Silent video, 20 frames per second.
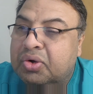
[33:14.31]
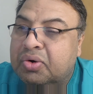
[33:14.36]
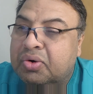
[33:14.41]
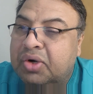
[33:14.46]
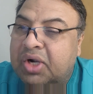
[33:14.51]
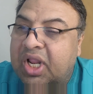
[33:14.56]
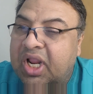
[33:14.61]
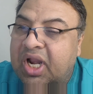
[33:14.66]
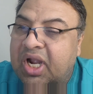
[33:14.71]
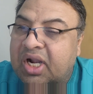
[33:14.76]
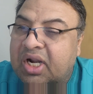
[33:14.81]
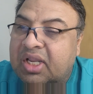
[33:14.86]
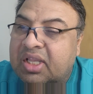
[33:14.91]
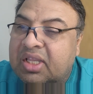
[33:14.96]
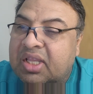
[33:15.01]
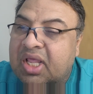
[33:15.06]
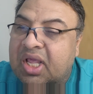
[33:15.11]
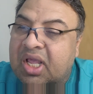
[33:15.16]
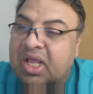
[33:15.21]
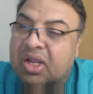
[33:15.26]

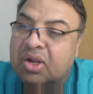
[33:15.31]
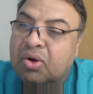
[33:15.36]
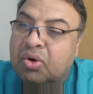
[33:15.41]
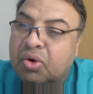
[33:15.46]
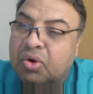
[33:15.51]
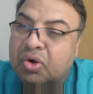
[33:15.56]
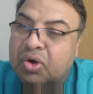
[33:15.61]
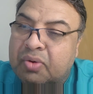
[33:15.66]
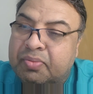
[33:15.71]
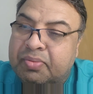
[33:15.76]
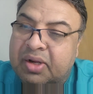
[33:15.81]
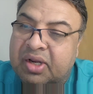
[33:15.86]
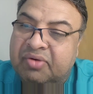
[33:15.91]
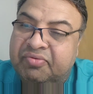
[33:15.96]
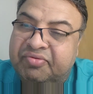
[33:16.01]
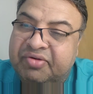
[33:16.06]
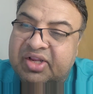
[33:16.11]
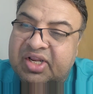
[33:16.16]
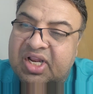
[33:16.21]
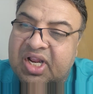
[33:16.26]
rotate the globe
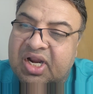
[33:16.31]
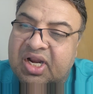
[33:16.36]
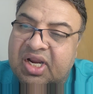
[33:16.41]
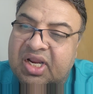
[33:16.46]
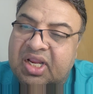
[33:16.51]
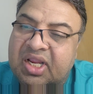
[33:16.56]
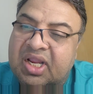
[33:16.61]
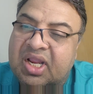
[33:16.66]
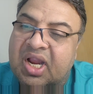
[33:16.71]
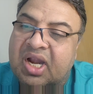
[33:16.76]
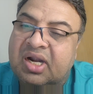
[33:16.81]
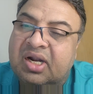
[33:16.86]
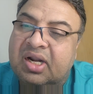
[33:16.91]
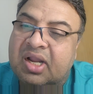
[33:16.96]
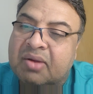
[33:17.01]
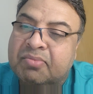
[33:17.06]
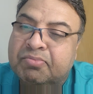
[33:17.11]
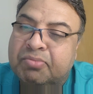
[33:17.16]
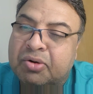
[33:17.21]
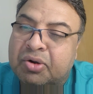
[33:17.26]
inferiorly and
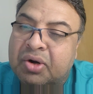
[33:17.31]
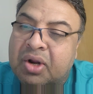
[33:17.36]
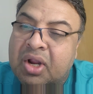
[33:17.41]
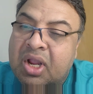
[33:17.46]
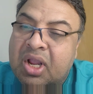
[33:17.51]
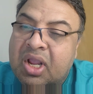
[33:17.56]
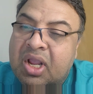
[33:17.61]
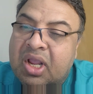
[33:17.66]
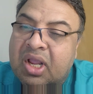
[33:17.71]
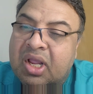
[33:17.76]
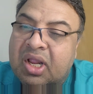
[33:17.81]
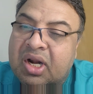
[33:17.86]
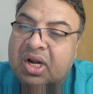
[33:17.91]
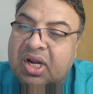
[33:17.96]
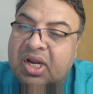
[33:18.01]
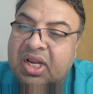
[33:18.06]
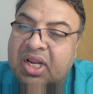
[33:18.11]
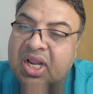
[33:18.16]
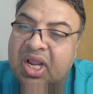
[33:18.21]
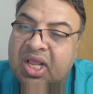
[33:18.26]

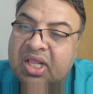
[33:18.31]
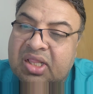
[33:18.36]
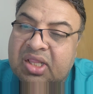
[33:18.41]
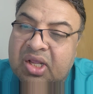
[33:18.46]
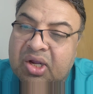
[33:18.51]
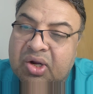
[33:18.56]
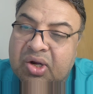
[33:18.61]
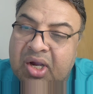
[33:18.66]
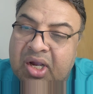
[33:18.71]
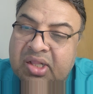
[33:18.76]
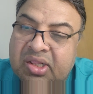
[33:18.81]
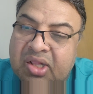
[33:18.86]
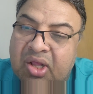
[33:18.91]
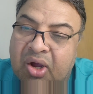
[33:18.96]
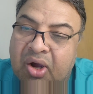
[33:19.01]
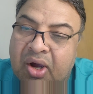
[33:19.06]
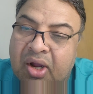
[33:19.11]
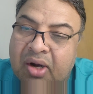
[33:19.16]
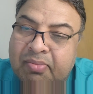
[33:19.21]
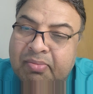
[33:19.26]
temporally, and the
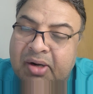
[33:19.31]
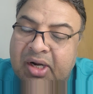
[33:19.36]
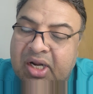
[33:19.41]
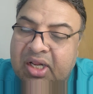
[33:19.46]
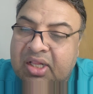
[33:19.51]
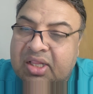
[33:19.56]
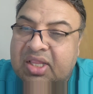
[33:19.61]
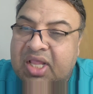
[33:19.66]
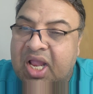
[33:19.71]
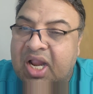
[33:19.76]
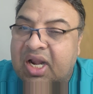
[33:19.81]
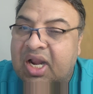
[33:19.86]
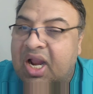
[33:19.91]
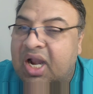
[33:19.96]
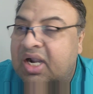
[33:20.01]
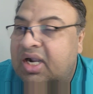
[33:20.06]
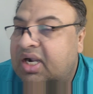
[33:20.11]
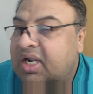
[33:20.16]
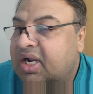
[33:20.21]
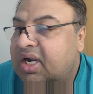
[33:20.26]
orbit is then
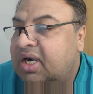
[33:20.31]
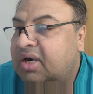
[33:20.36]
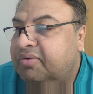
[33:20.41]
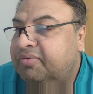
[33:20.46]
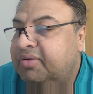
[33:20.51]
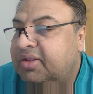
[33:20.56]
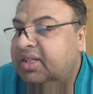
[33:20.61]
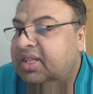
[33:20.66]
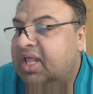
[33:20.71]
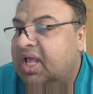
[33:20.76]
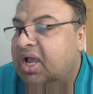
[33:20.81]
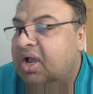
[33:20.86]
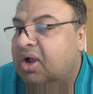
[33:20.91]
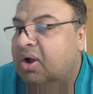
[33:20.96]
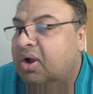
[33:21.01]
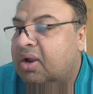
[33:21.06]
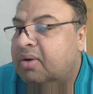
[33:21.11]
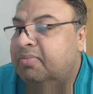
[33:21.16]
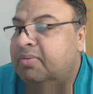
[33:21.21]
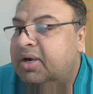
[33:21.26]
entered with the
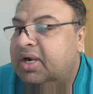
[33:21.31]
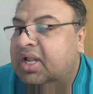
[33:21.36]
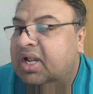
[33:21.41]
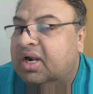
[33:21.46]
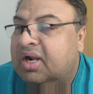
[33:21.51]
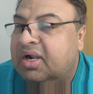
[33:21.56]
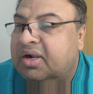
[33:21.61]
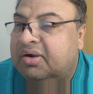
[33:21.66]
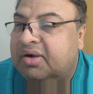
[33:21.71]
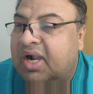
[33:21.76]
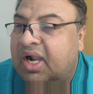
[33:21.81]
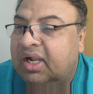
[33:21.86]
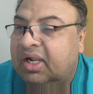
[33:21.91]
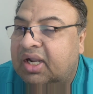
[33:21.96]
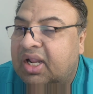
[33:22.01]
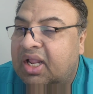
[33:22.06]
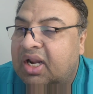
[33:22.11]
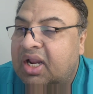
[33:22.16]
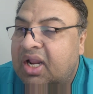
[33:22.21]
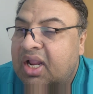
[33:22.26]
orbital
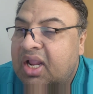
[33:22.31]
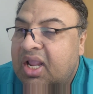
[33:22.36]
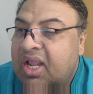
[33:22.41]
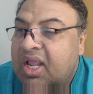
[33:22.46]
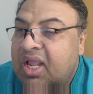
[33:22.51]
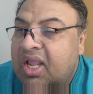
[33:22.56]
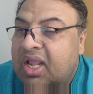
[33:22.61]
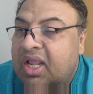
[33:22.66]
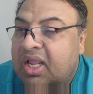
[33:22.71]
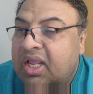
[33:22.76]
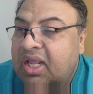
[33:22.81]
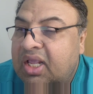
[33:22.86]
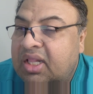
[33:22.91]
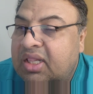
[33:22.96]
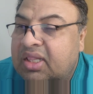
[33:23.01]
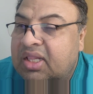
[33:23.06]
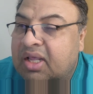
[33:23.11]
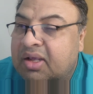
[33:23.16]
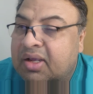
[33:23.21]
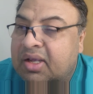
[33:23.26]
retractor
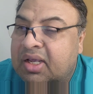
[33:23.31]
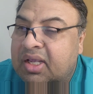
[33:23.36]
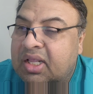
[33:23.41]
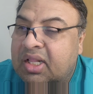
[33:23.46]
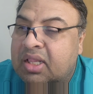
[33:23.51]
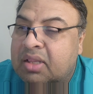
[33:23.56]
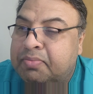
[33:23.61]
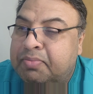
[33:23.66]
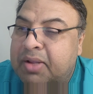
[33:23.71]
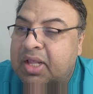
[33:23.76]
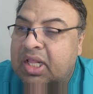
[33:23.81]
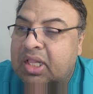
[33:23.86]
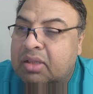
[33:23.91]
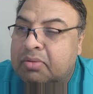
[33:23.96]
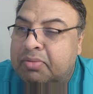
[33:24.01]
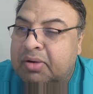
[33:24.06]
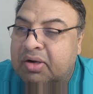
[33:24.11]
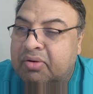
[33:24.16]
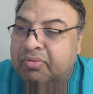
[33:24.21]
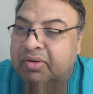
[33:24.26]
in the space
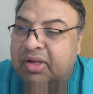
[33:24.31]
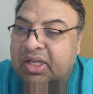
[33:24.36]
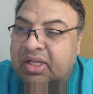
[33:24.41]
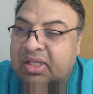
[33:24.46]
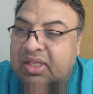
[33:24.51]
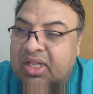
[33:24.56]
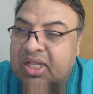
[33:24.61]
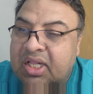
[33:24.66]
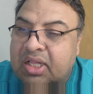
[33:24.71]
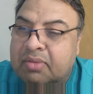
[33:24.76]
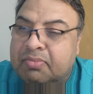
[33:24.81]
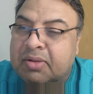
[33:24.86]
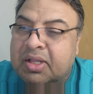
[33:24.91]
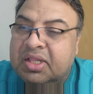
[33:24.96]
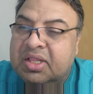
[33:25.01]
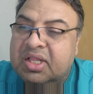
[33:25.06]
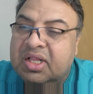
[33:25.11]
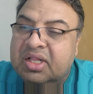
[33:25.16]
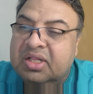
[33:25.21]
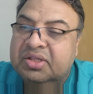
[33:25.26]
between these
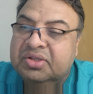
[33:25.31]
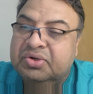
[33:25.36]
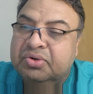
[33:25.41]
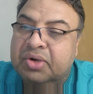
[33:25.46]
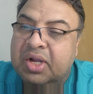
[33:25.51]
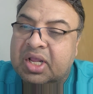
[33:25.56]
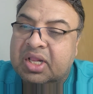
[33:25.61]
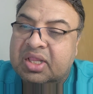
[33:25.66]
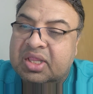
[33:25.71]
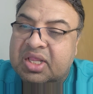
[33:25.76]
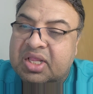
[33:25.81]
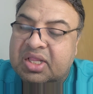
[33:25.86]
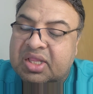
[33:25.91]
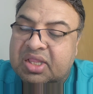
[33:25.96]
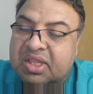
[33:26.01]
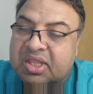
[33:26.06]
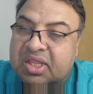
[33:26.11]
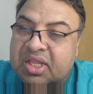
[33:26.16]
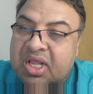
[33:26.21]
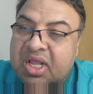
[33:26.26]
muscles to
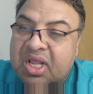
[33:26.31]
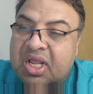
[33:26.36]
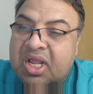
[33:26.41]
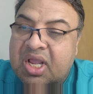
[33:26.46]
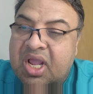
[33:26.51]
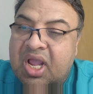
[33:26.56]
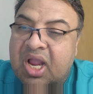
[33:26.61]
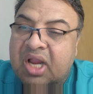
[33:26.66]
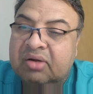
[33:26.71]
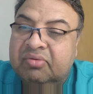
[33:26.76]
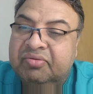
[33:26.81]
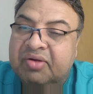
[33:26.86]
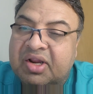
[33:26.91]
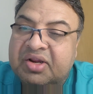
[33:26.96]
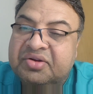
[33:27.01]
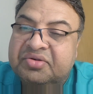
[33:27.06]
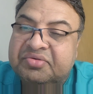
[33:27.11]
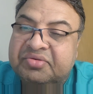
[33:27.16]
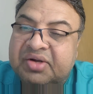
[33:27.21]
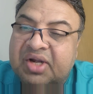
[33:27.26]
access and
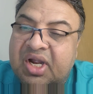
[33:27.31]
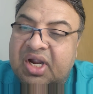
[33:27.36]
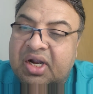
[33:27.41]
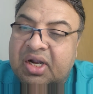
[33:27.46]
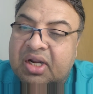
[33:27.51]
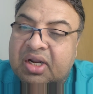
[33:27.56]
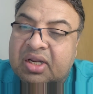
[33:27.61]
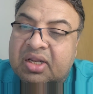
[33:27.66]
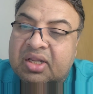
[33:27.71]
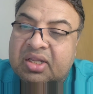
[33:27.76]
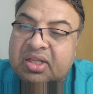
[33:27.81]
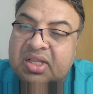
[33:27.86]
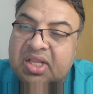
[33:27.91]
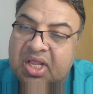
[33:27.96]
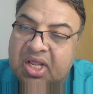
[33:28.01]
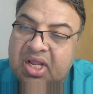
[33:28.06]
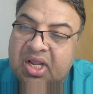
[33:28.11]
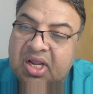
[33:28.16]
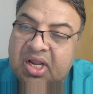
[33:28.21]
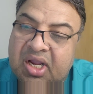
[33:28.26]
fenestrate
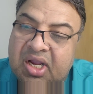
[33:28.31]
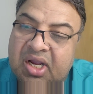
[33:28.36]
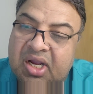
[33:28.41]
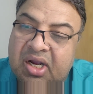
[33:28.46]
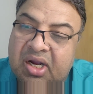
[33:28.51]
the